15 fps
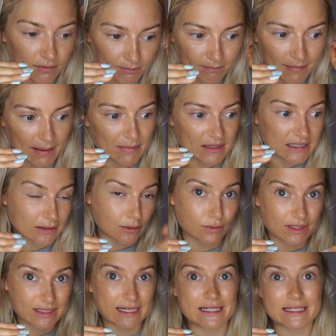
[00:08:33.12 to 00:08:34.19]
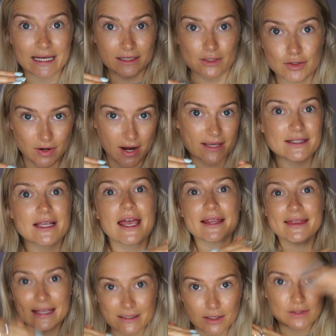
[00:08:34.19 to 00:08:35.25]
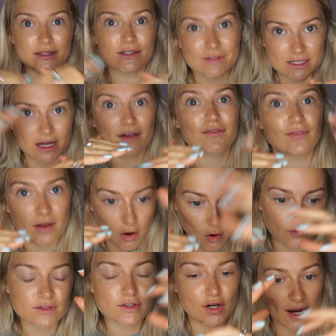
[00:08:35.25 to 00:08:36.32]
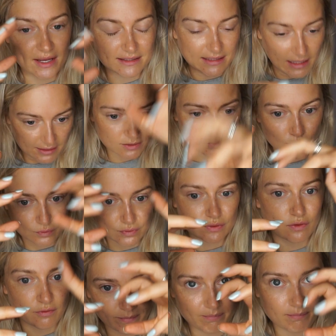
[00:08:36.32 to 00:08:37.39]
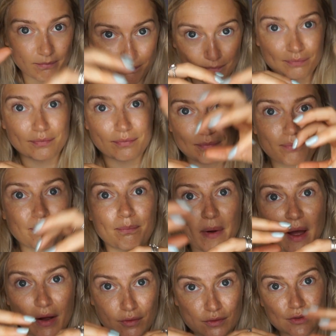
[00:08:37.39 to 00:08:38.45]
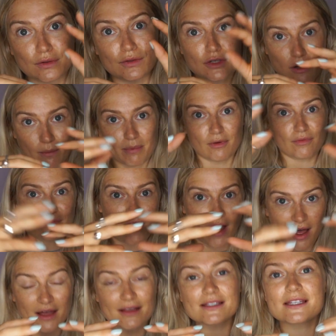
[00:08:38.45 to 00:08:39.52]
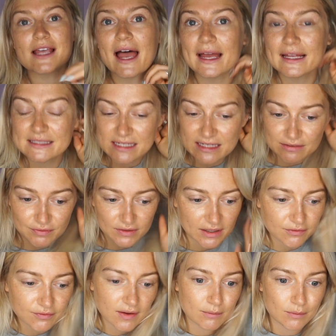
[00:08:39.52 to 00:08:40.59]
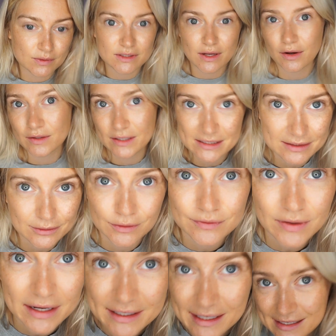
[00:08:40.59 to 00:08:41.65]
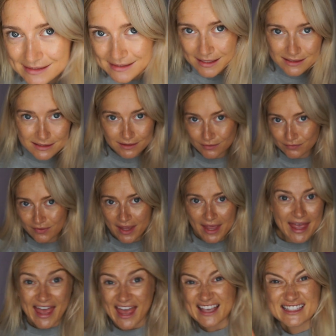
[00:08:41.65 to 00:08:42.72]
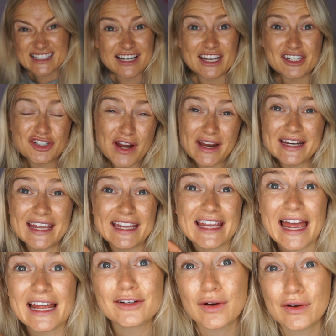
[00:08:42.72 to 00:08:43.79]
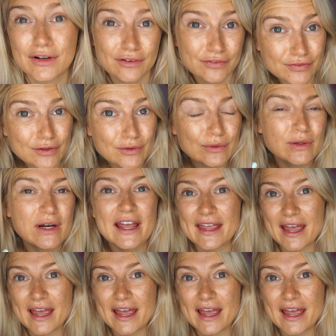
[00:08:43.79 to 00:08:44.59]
maybe disordered eating, stress. There's lots of stuff of stress that is all sort of piled on top of us. And even if it was only sort of like excessive like training and not enough fuel,